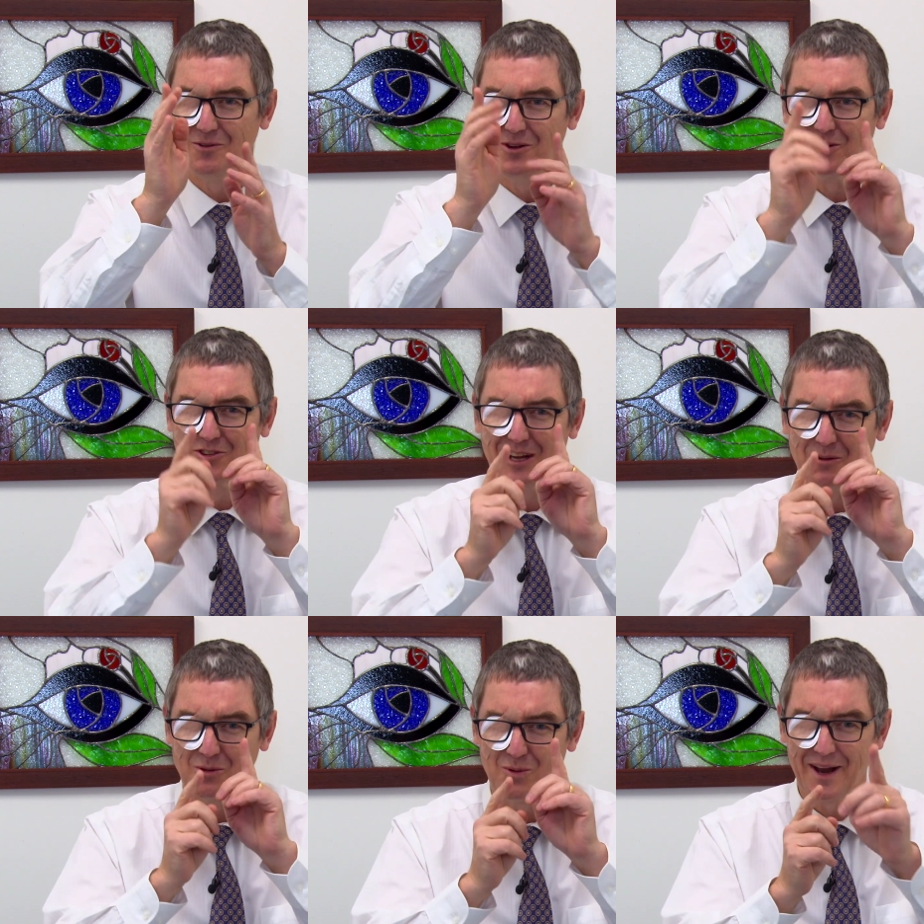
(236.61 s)
You're seeing
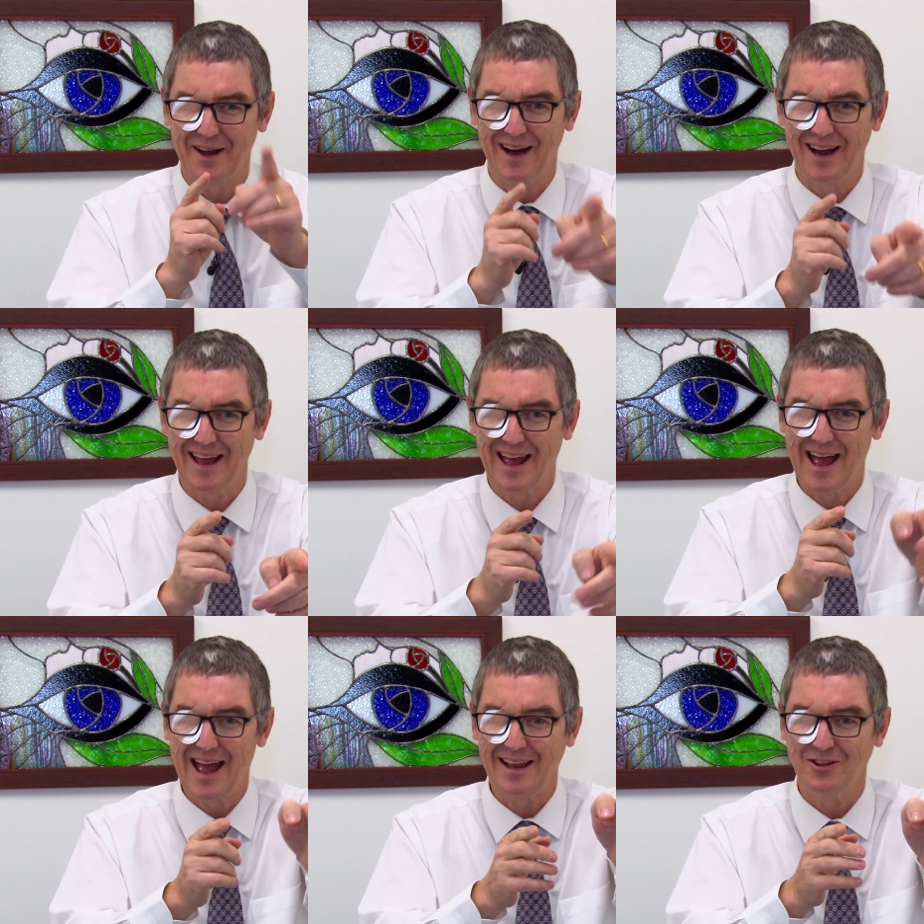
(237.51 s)
with one eye.
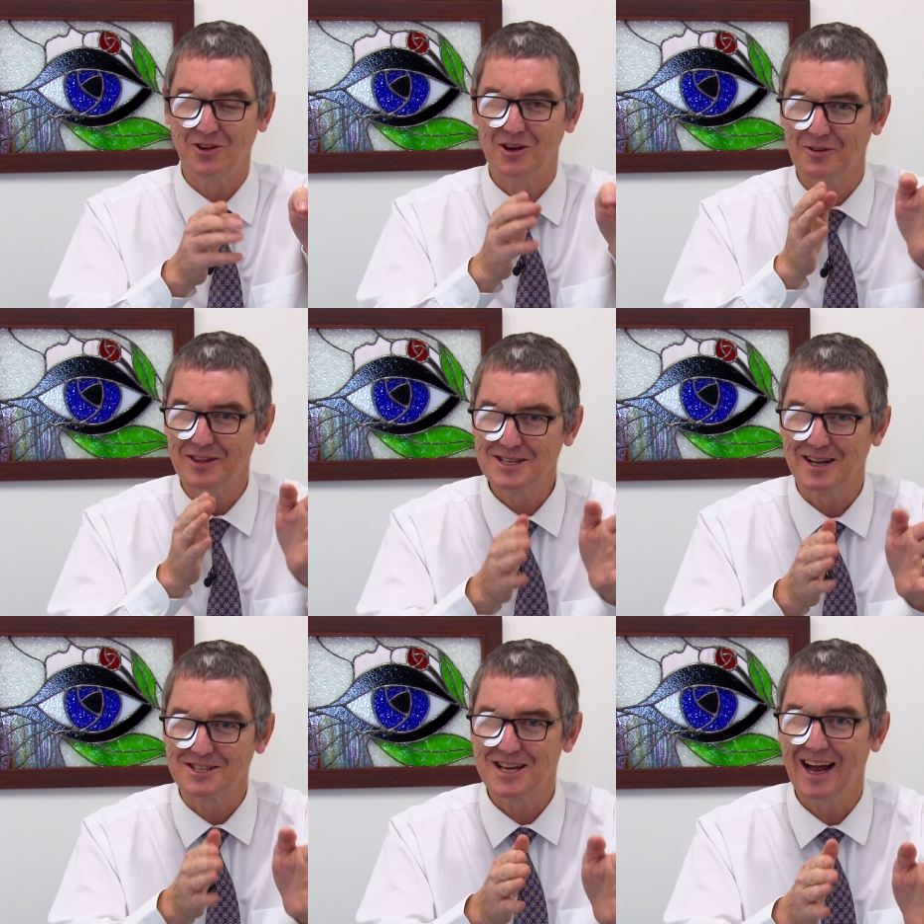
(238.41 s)
And so for things
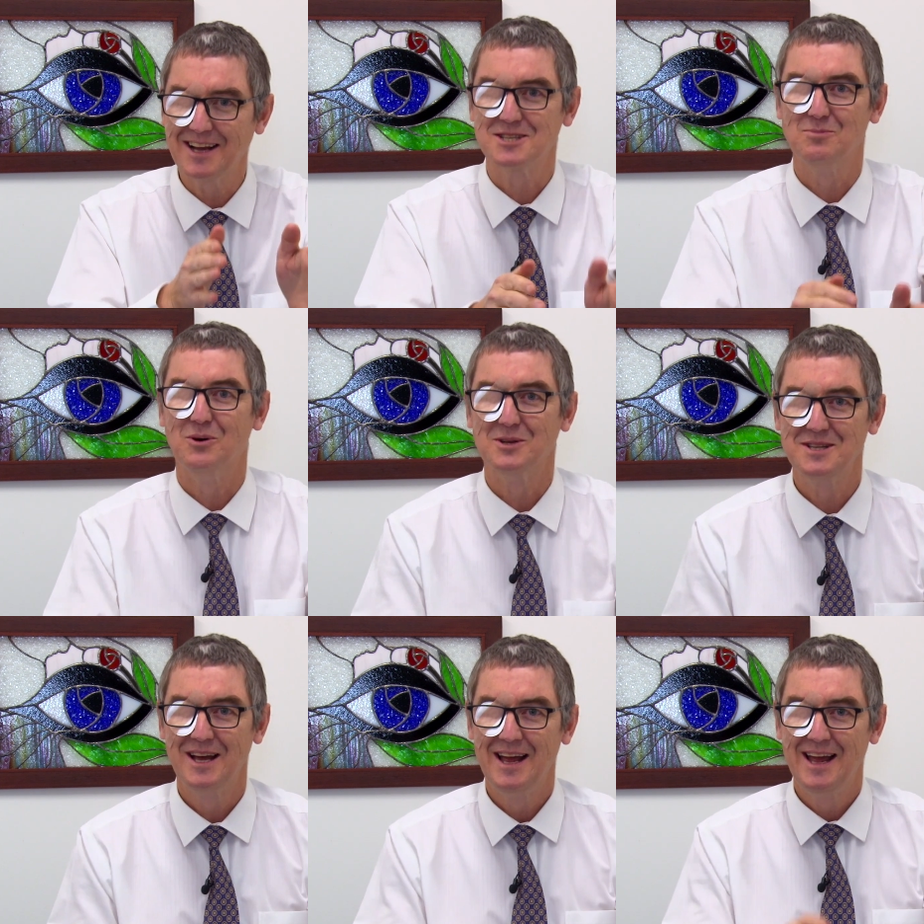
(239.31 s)
like target
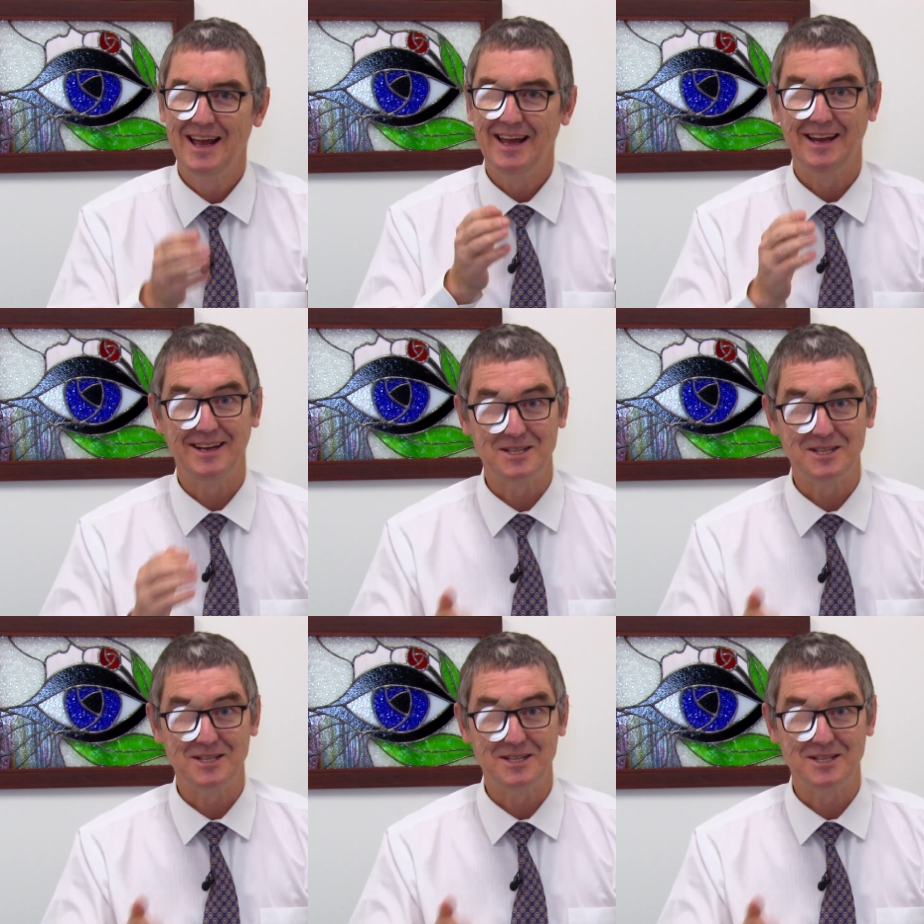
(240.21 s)
sports, it